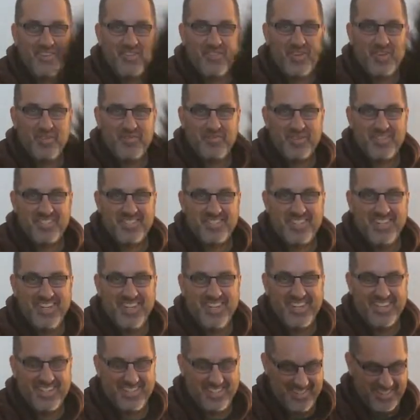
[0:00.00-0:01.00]
November
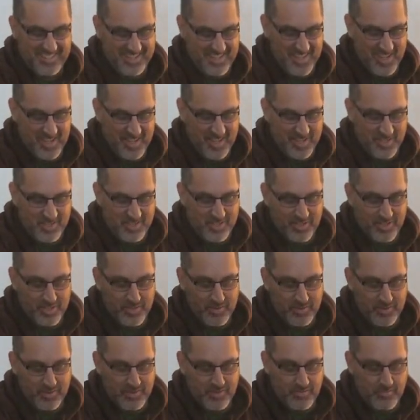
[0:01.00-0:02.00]
sixth.
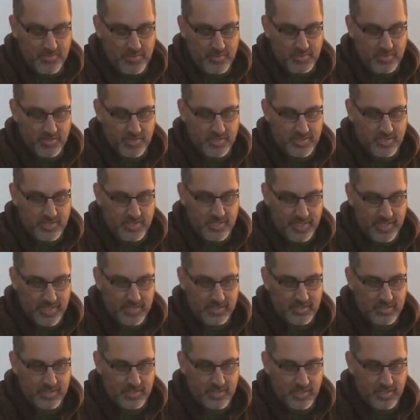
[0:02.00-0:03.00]
Surgery was November
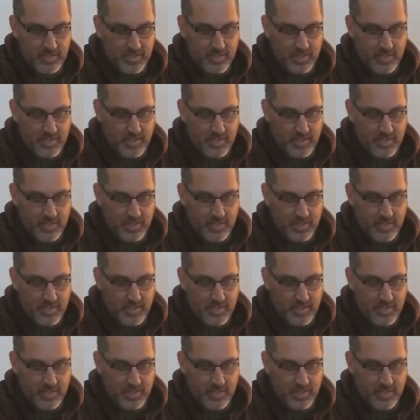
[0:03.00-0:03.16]
sixth,